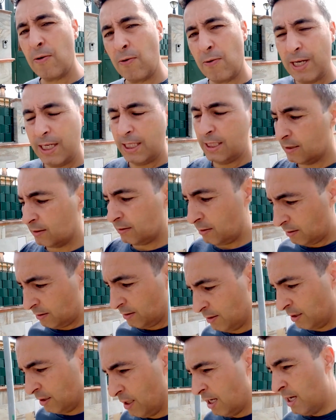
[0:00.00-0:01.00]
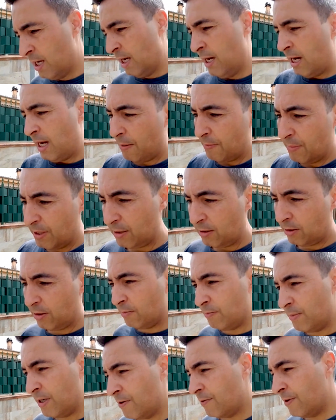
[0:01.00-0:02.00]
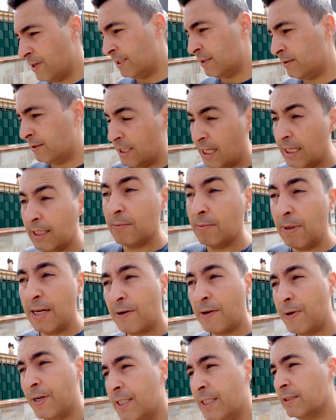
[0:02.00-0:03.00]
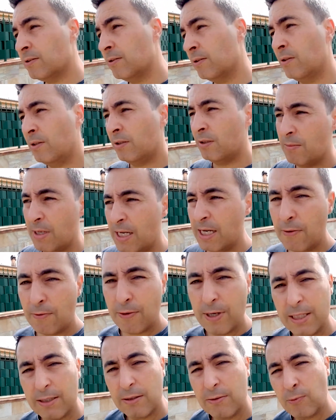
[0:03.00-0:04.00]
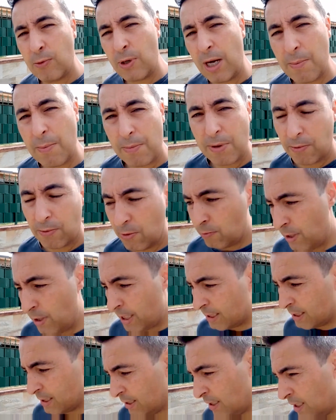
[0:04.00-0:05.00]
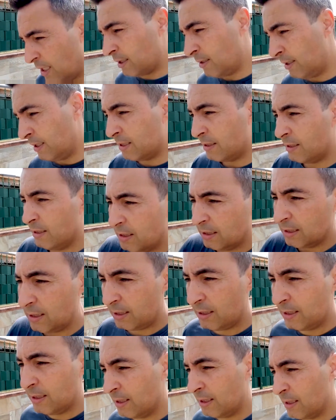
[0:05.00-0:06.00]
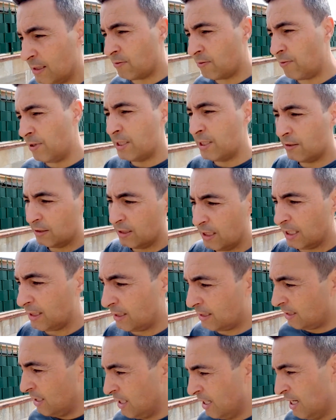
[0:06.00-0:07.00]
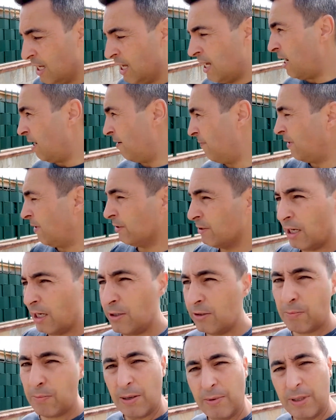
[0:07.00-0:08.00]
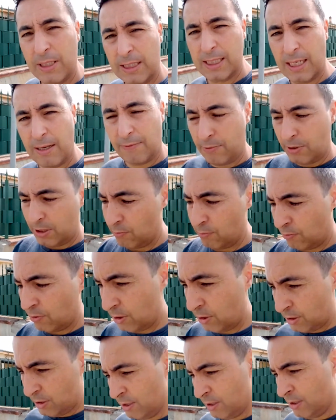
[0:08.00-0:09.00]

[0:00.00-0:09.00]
reason I mean not the main reason yeah the main reason the main reason why people quit at least this this is the reason that I found out by myself when I was